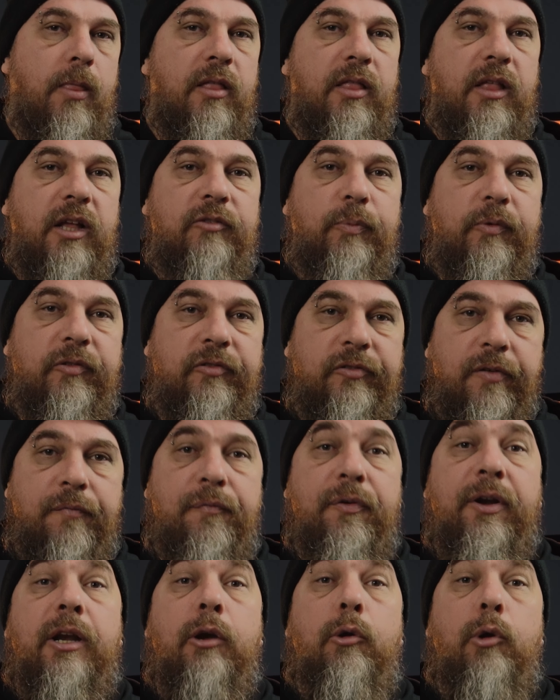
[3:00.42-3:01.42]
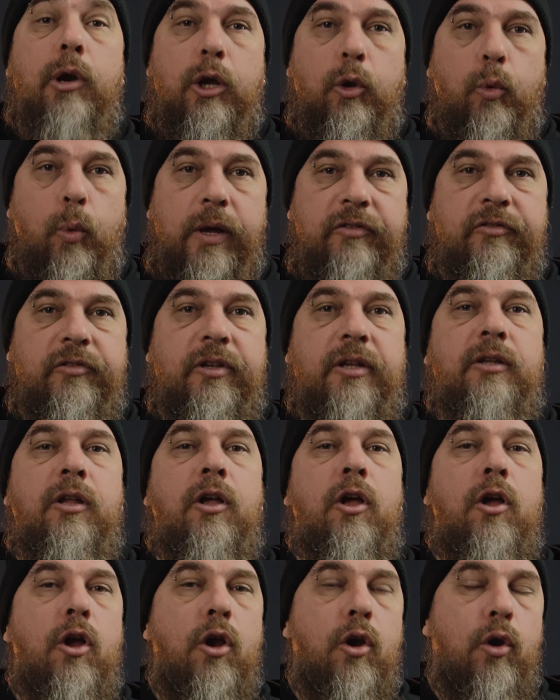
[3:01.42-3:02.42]
They specifically requested
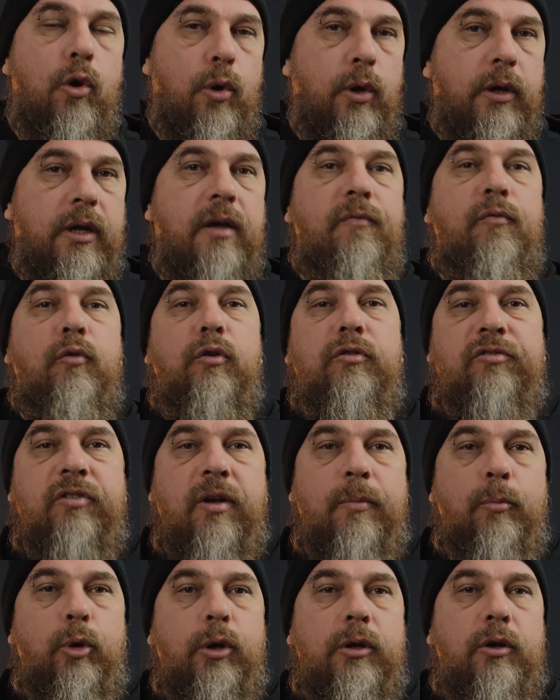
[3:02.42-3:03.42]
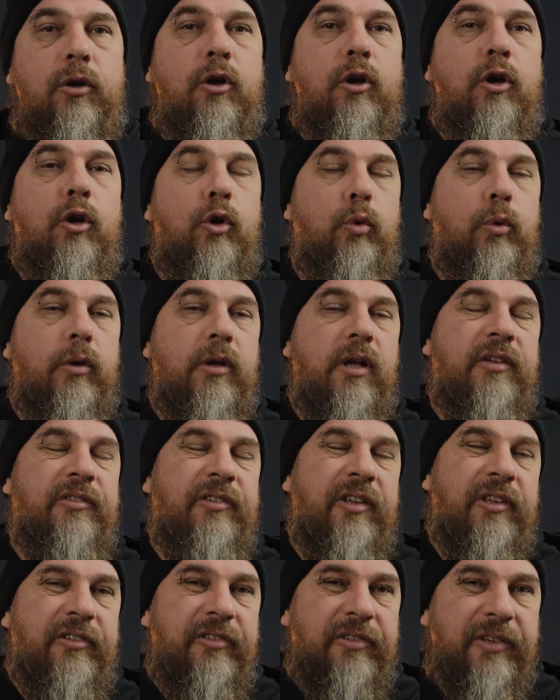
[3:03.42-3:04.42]
looking for someone who
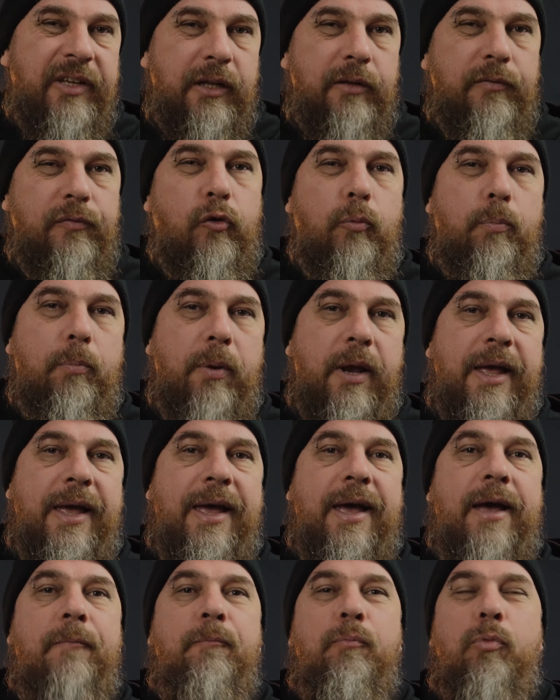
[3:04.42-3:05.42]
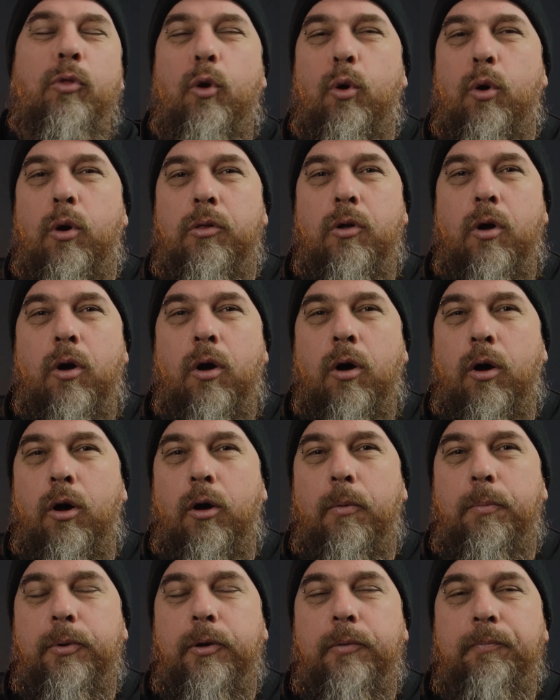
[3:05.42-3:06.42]
is a skillful player on the
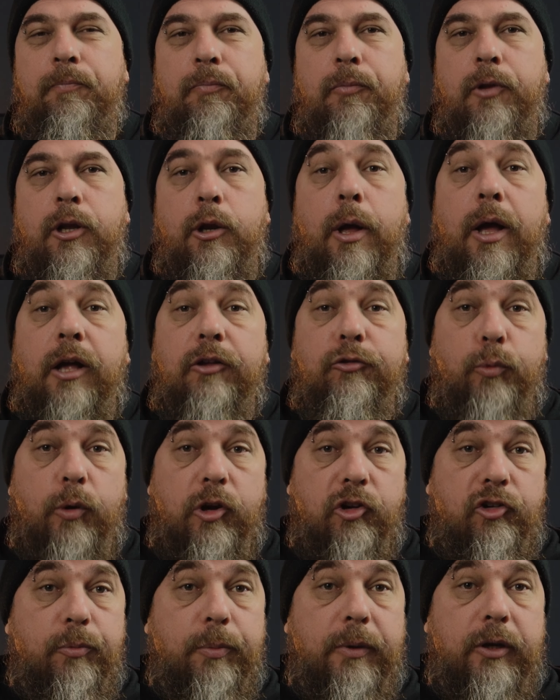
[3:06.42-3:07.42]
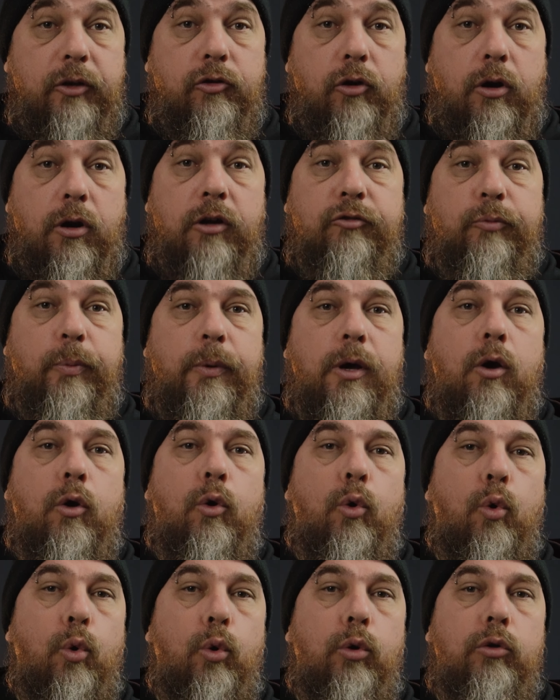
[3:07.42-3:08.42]
harp. Now, as worship guitarists, we are
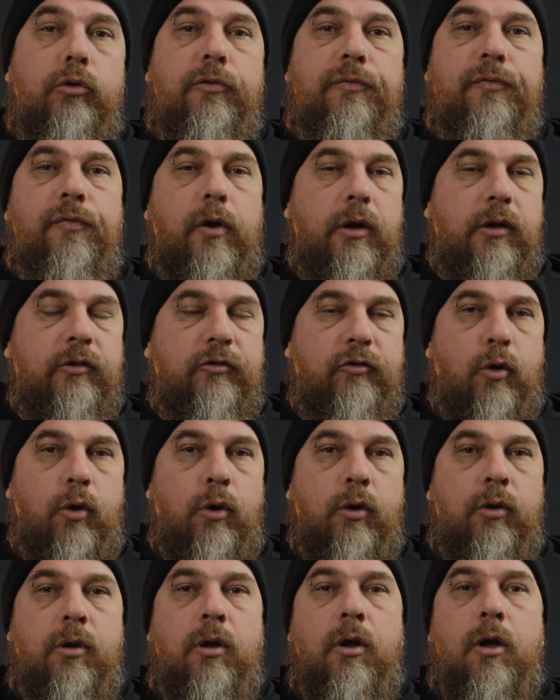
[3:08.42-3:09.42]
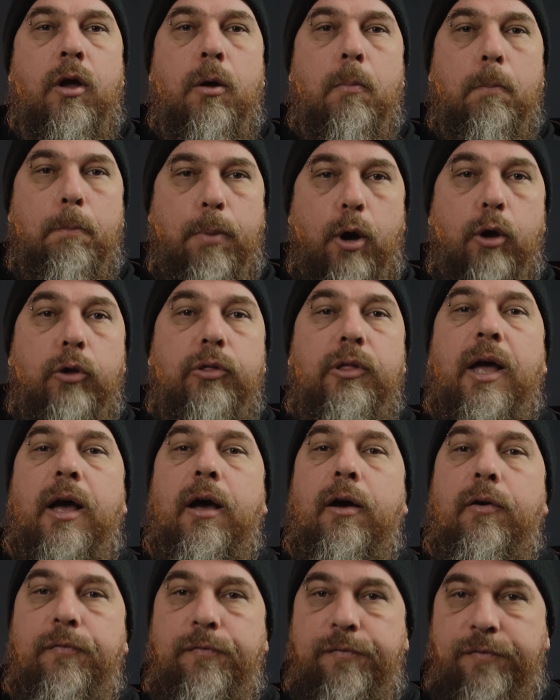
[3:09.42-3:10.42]
called to focus on both
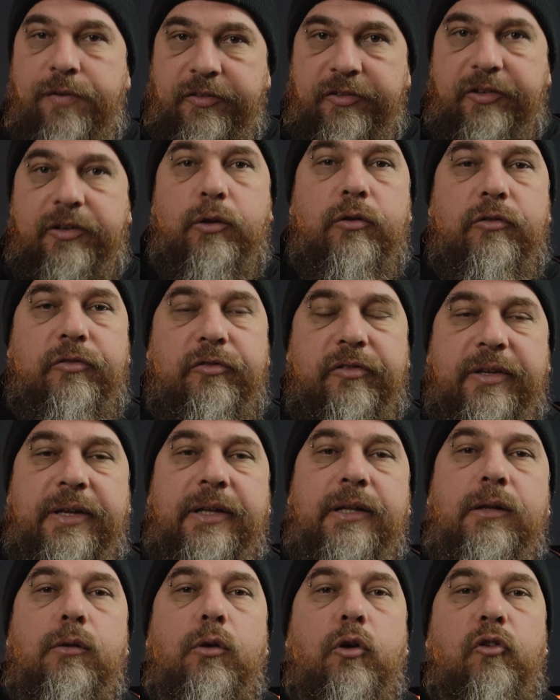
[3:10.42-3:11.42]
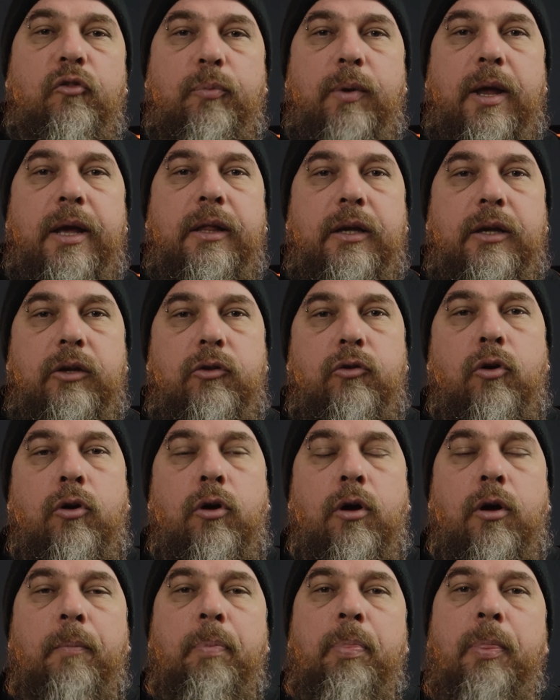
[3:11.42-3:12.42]
our physical skill of playing the
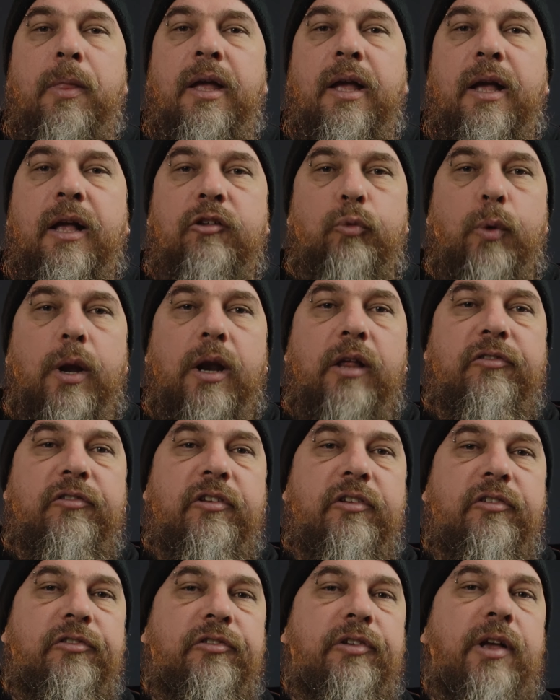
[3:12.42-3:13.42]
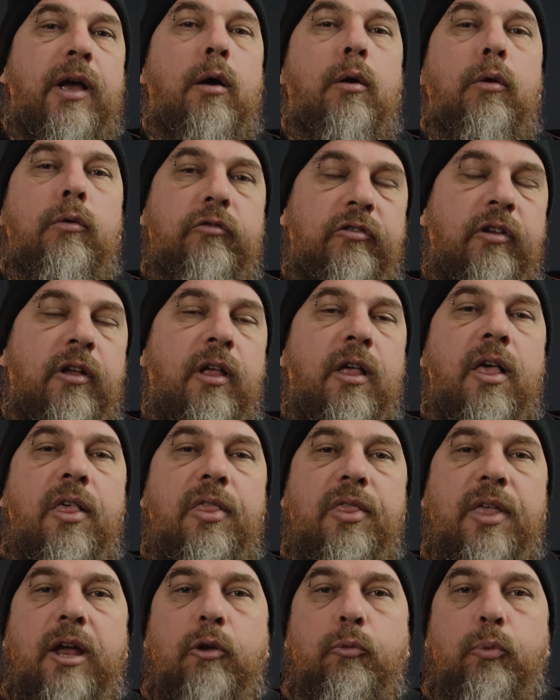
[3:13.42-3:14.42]
guitar, as well as the sounds
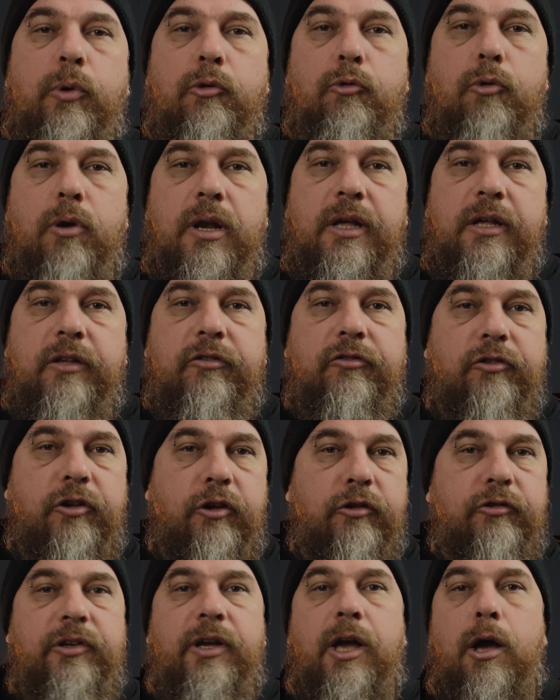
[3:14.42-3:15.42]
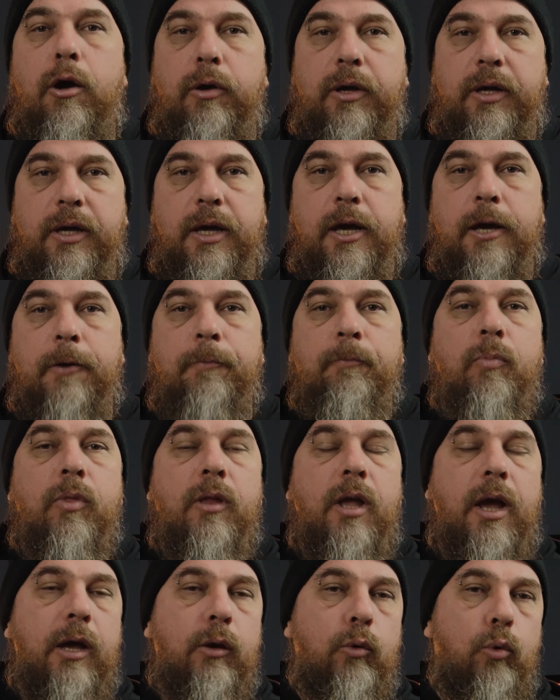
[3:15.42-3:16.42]
that we release using our gear
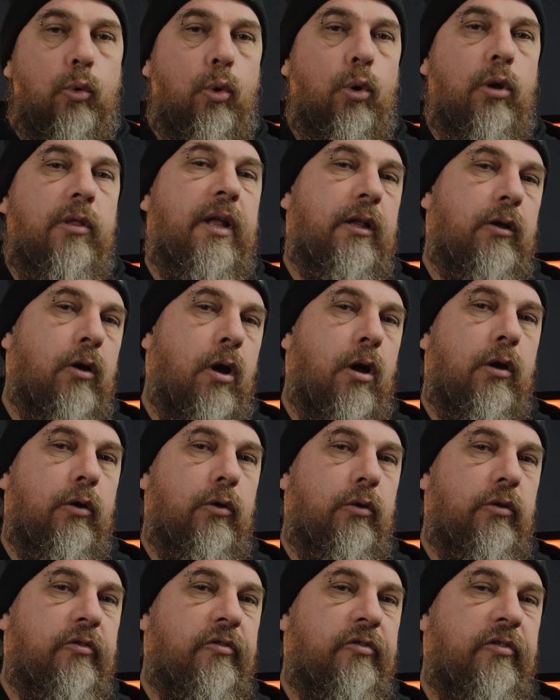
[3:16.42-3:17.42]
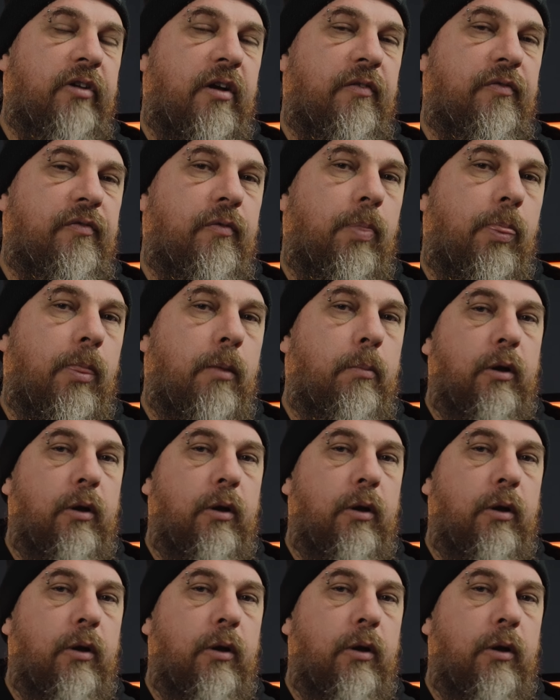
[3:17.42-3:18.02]
and all of that kind of good stuff.